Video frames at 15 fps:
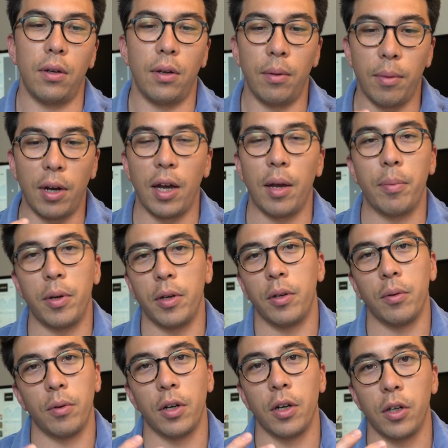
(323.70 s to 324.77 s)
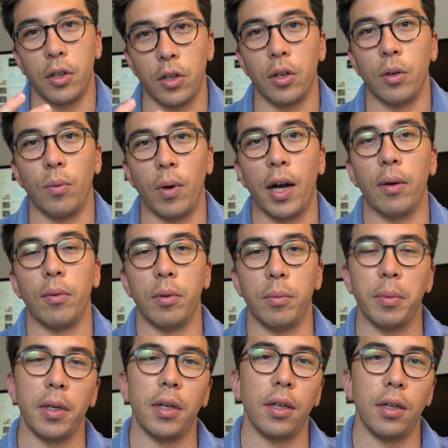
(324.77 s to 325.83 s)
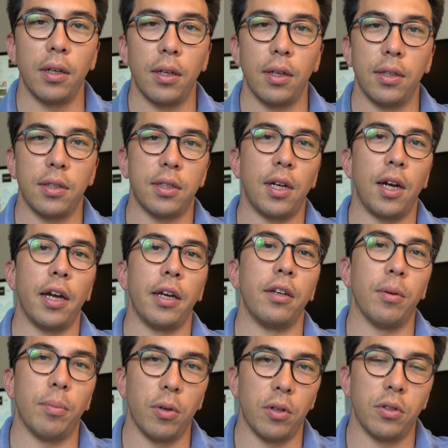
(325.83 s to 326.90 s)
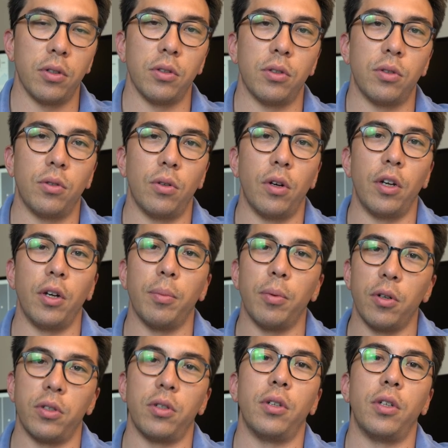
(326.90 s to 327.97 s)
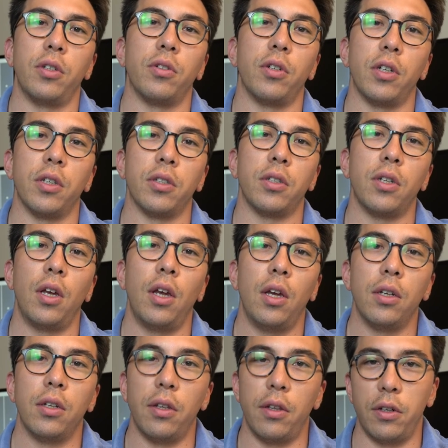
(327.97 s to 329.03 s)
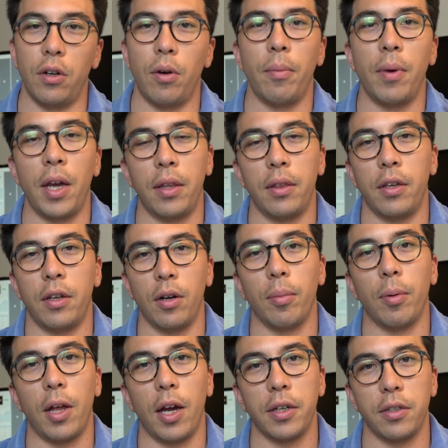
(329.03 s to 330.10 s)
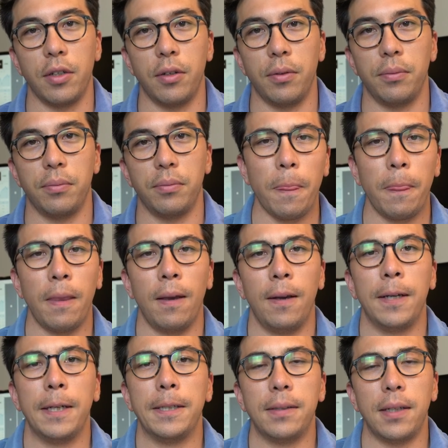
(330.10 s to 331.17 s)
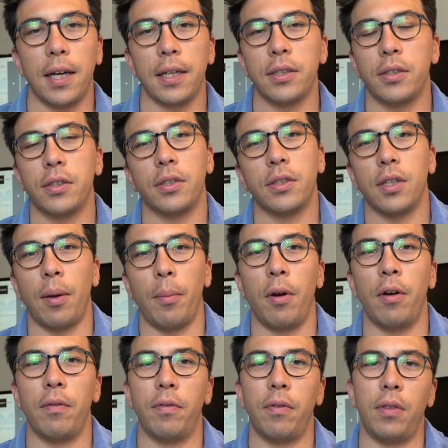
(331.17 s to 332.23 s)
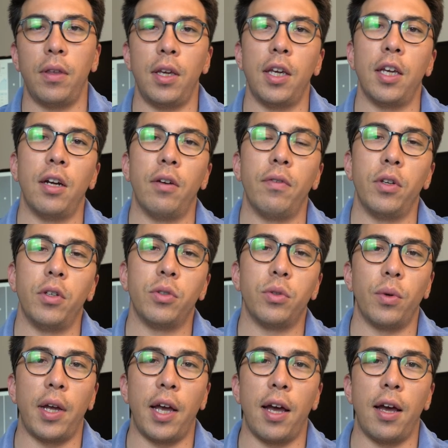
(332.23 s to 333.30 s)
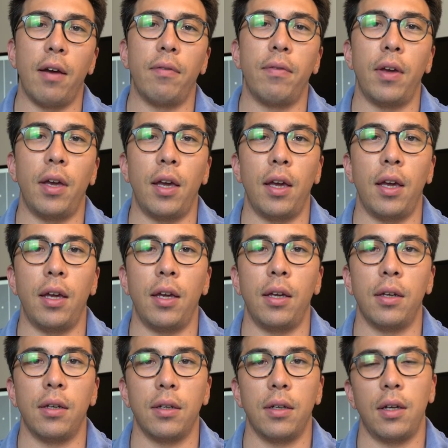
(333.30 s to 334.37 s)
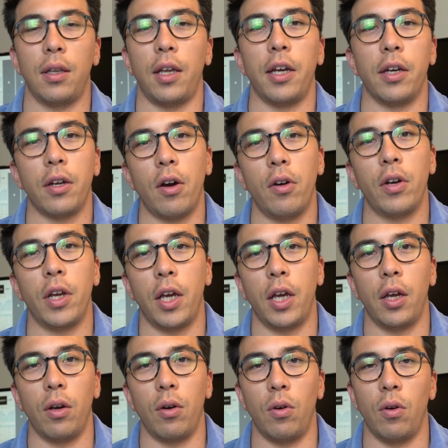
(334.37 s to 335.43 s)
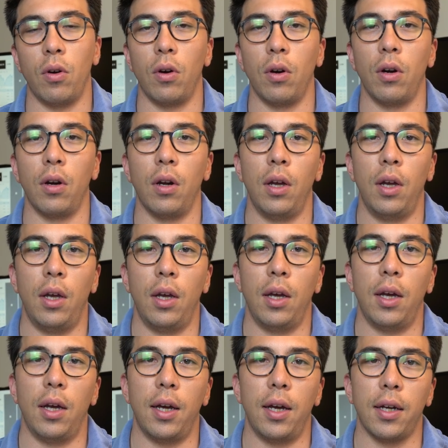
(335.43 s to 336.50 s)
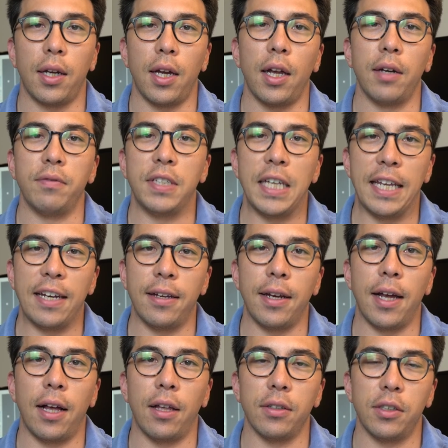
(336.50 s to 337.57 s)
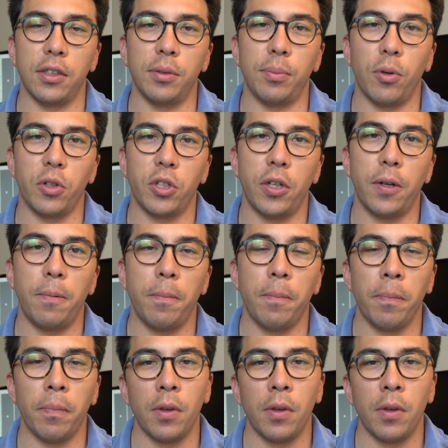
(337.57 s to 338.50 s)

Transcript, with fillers: in my opinion what a good why would be. It's tying your personal story, your personal interest to the domain that you're applying to. Next, some of the interviews would have a, a light coding or kind of data analysis portion